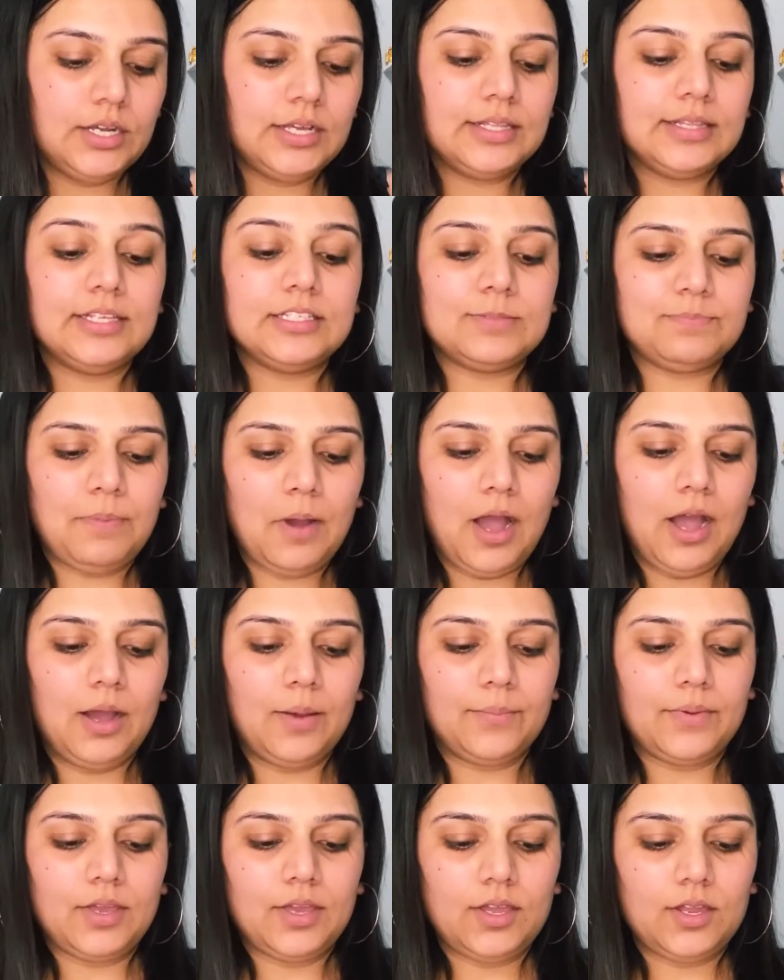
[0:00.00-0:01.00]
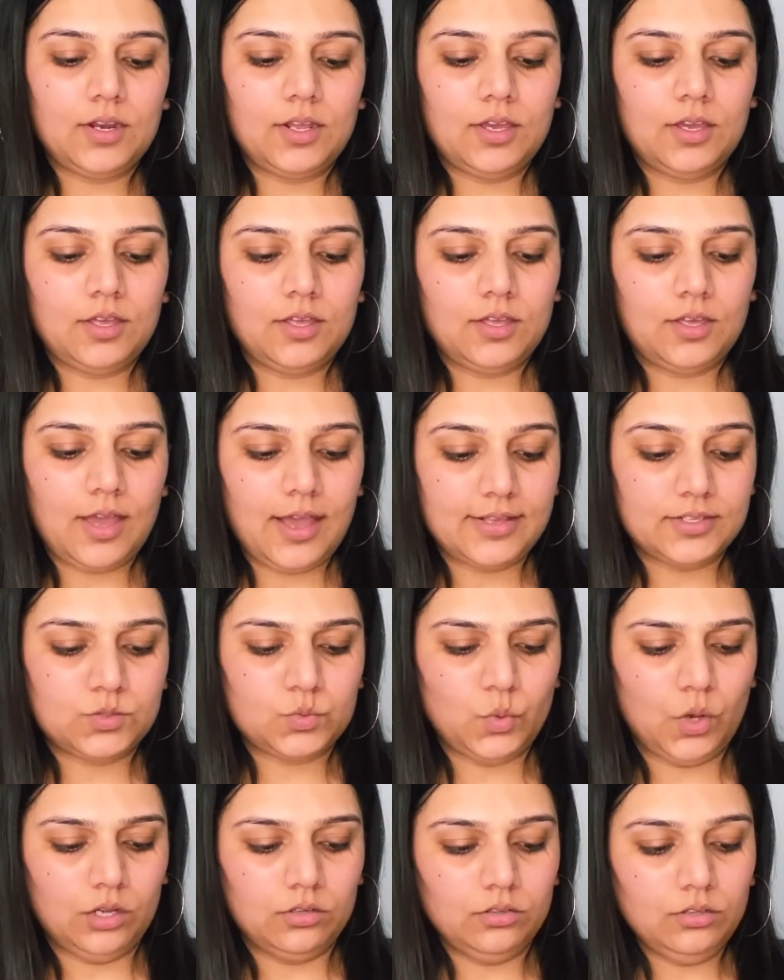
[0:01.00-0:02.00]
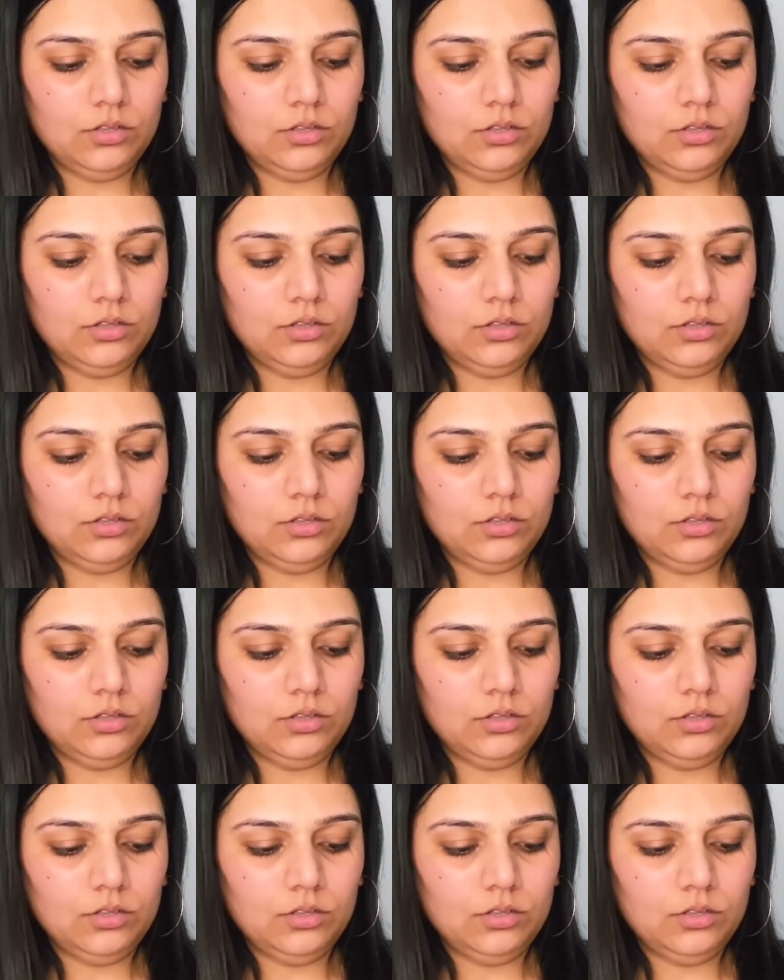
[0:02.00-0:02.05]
this pomade as well.